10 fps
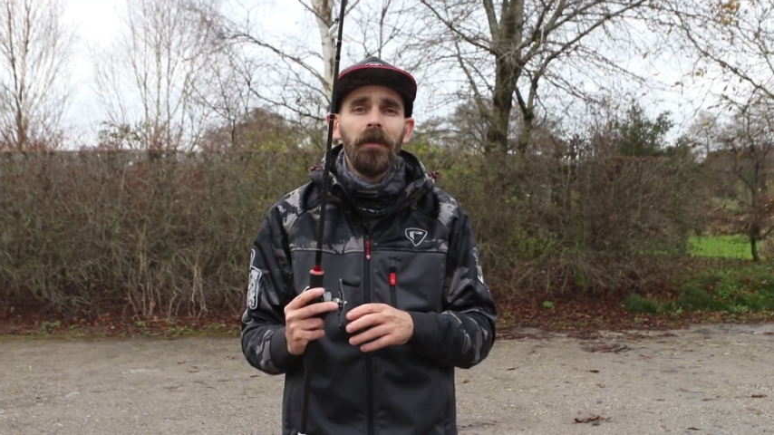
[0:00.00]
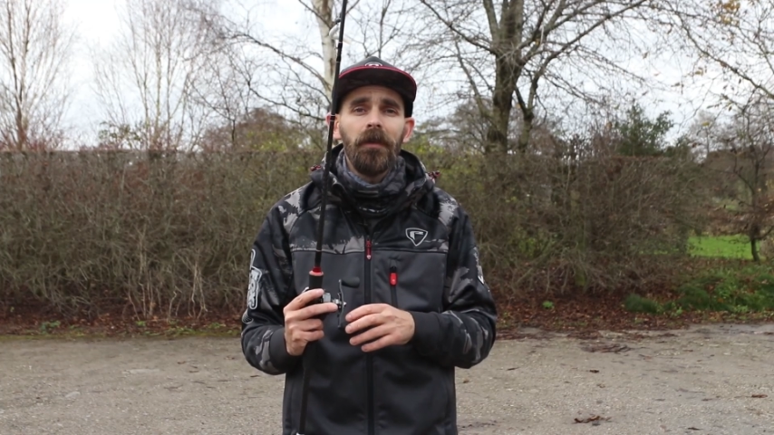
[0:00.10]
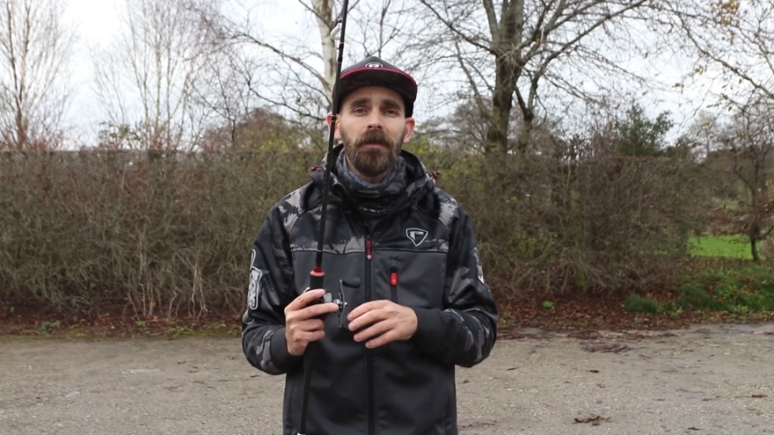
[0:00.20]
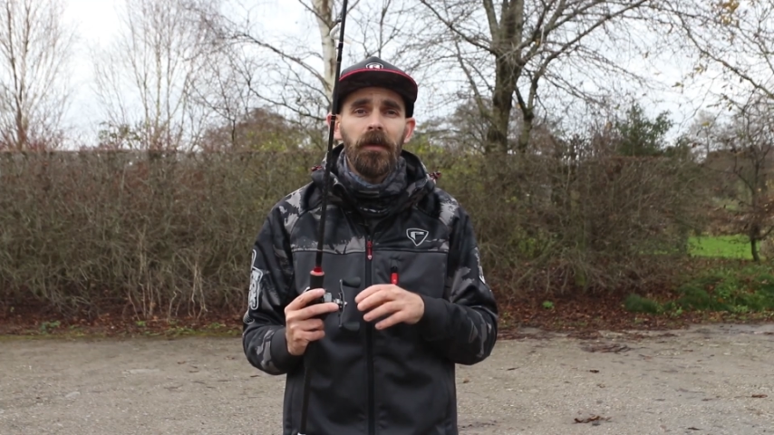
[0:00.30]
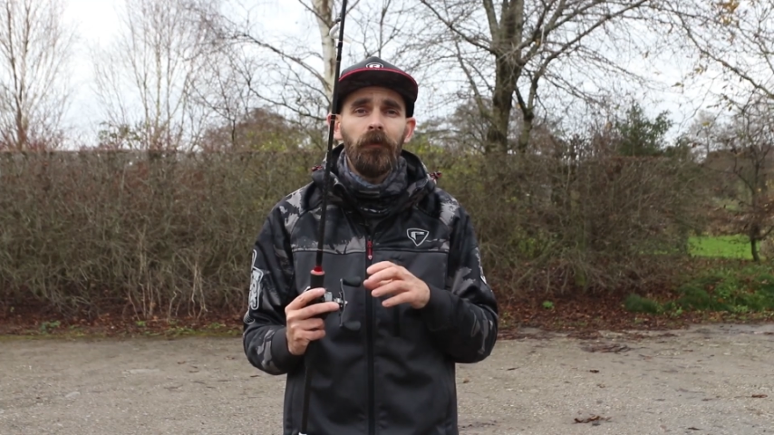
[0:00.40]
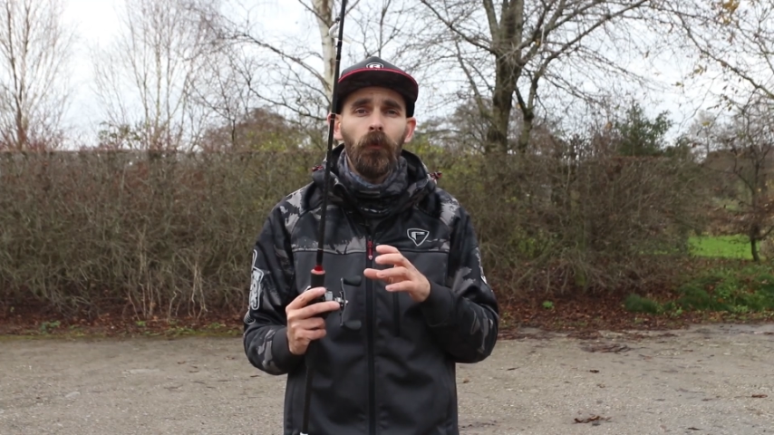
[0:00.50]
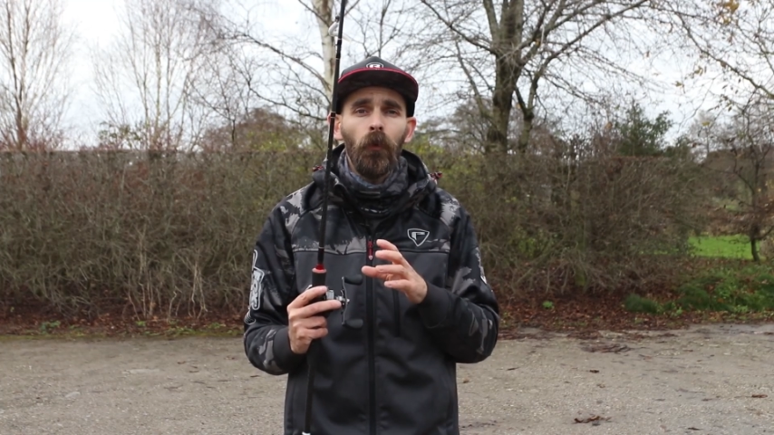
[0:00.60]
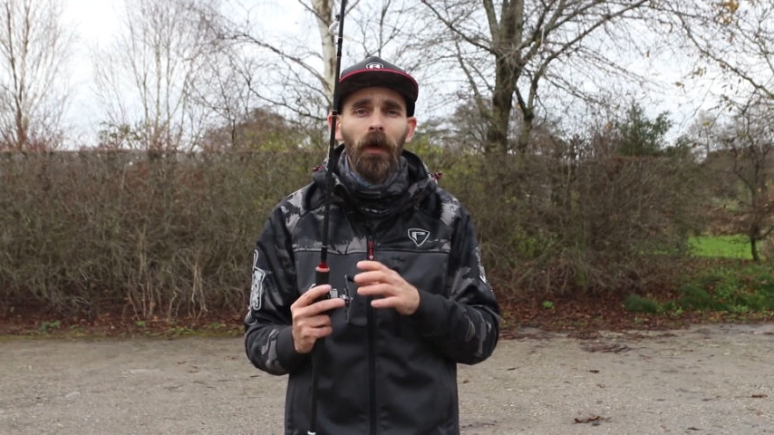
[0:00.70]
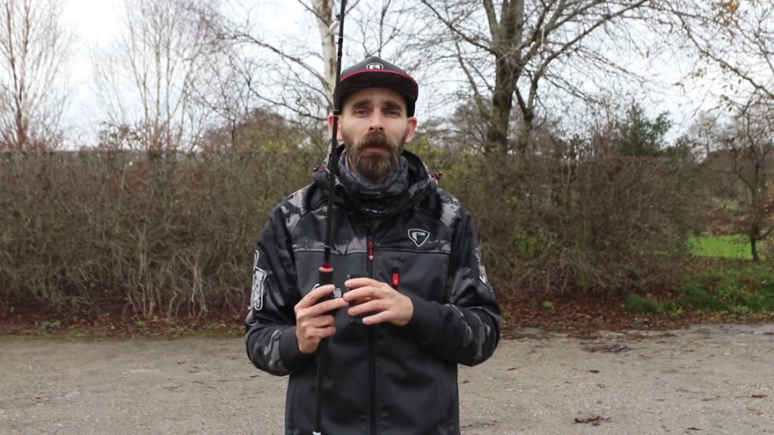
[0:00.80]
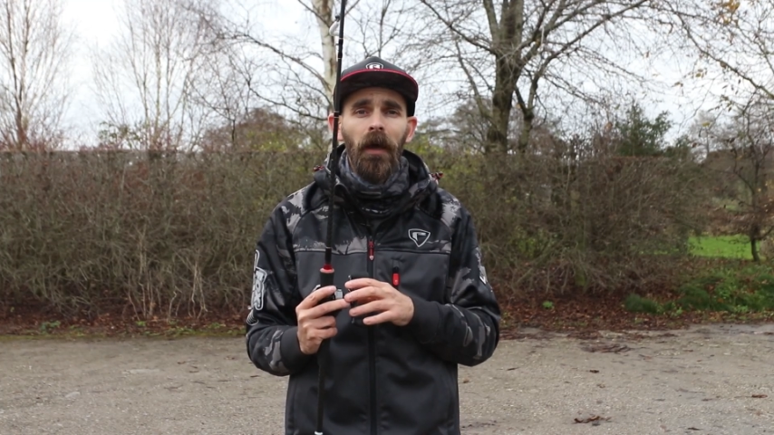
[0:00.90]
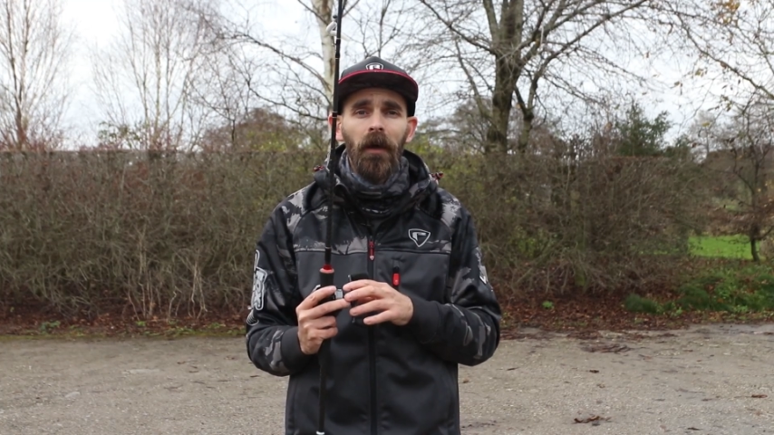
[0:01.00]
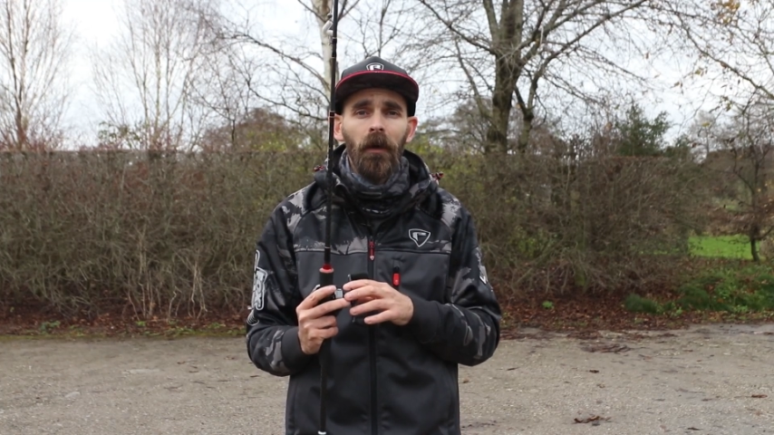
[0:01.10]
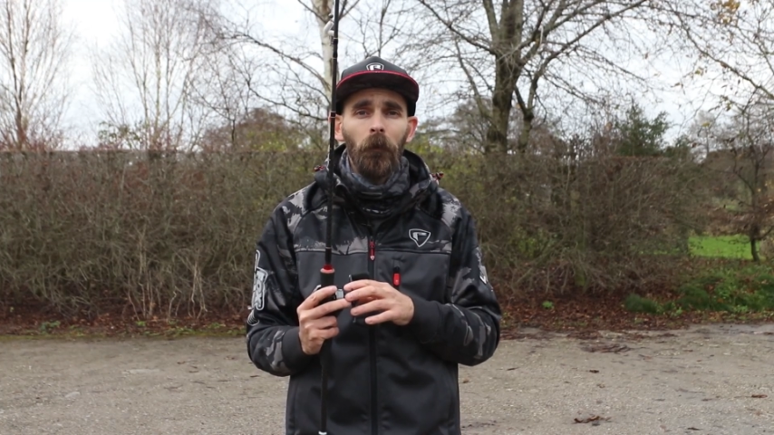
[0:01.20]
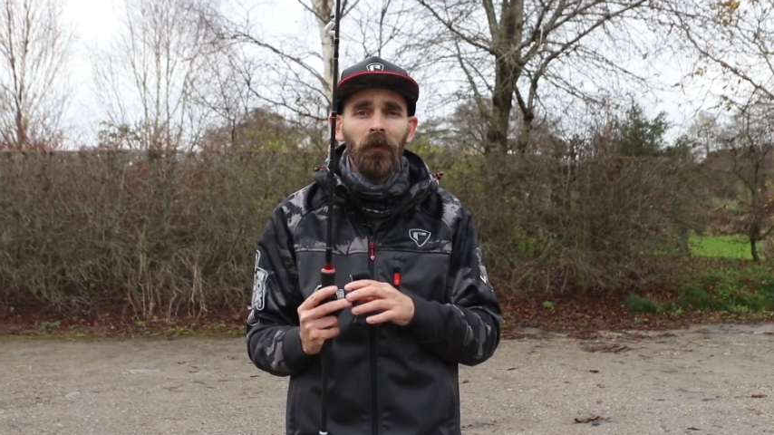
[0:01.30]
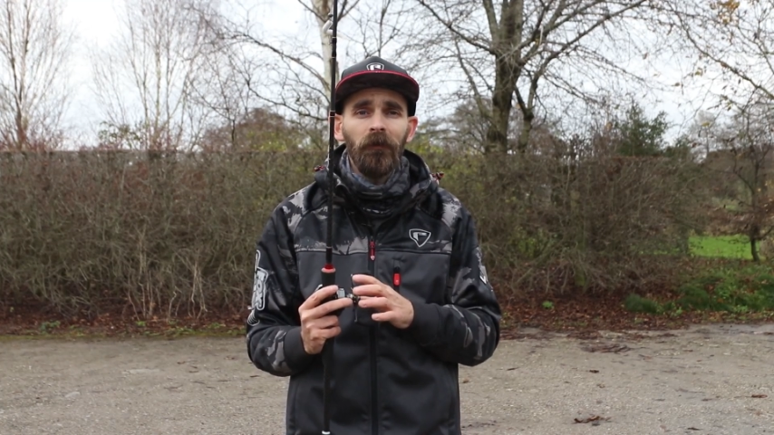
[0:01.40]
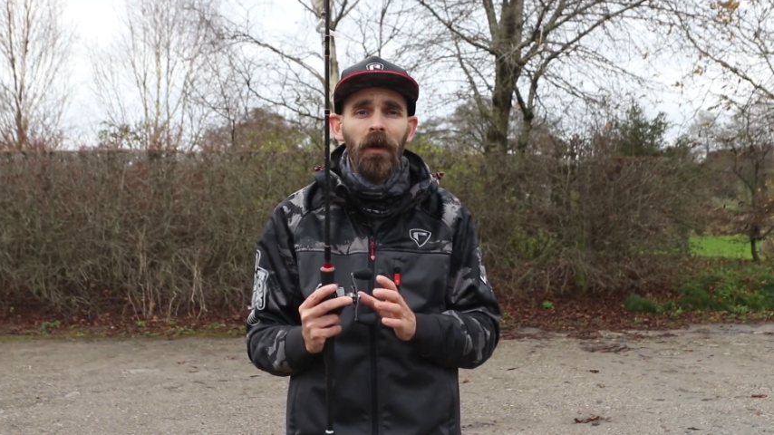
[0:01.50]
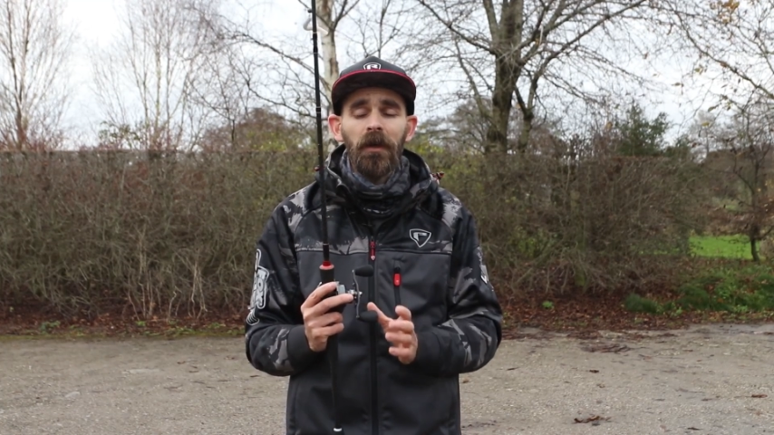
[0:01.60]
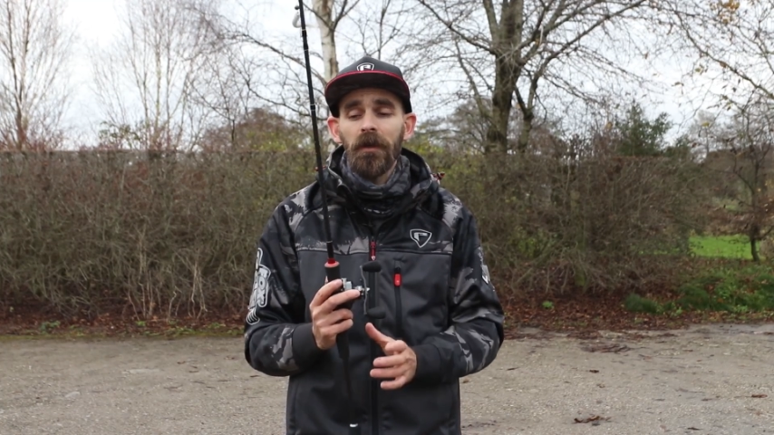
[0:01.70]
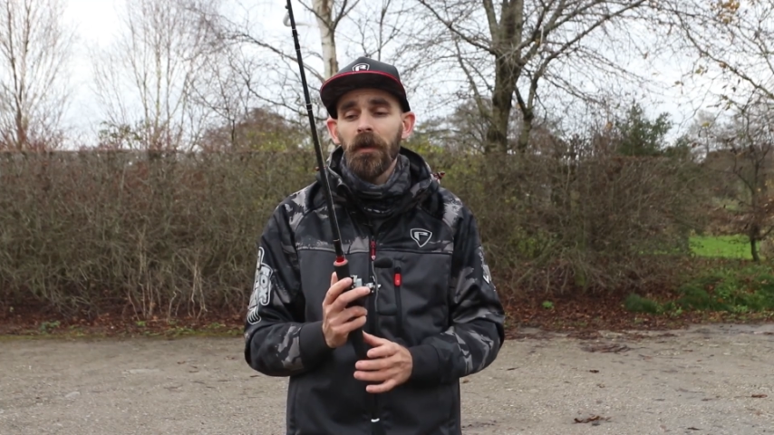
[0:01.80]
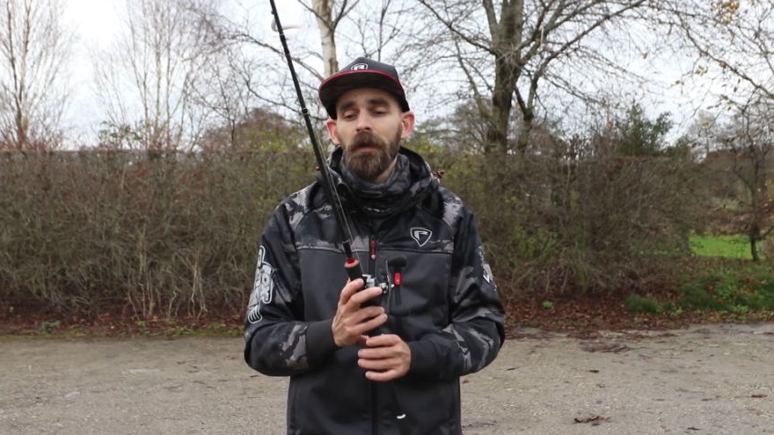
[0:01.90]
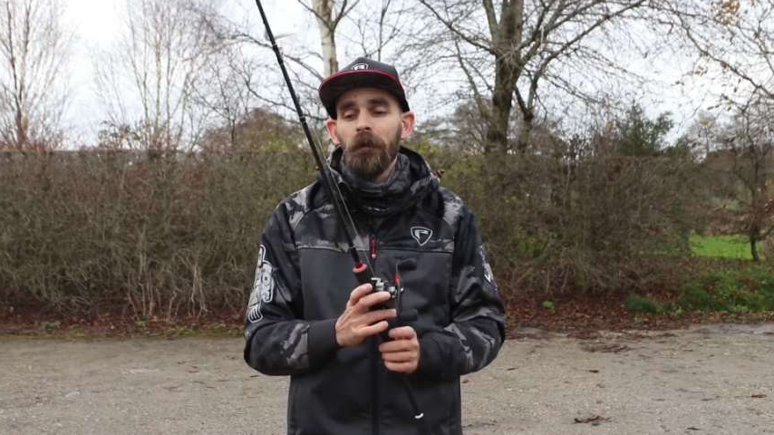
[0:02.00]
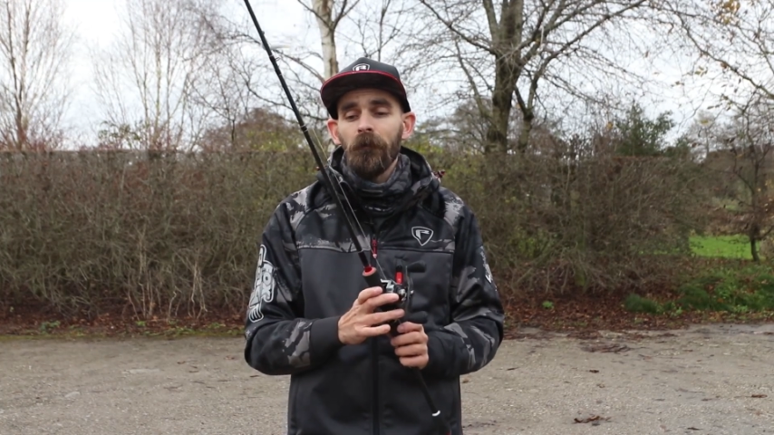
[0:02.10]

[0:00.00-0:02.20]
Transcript: and see if we can winkle out a couple of fish.